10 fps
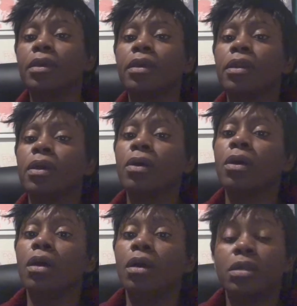you know
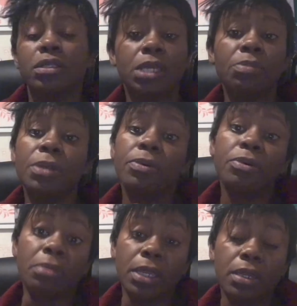some
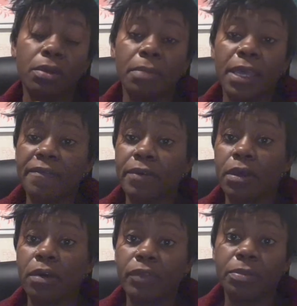people might feel
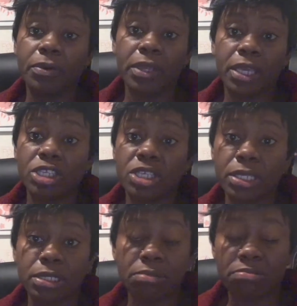comfortable in
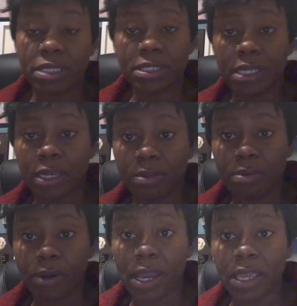just a standard
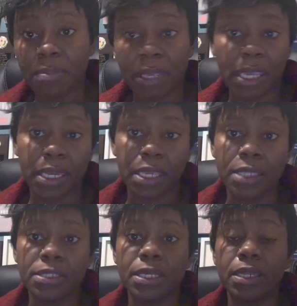bra and
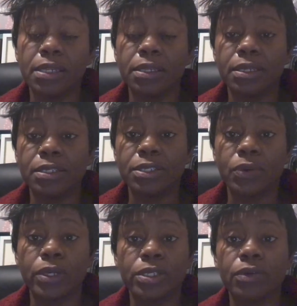panties and
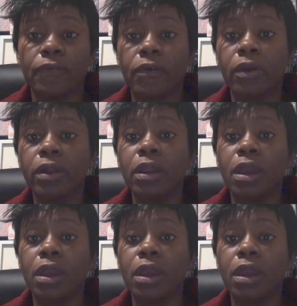so on and so forth,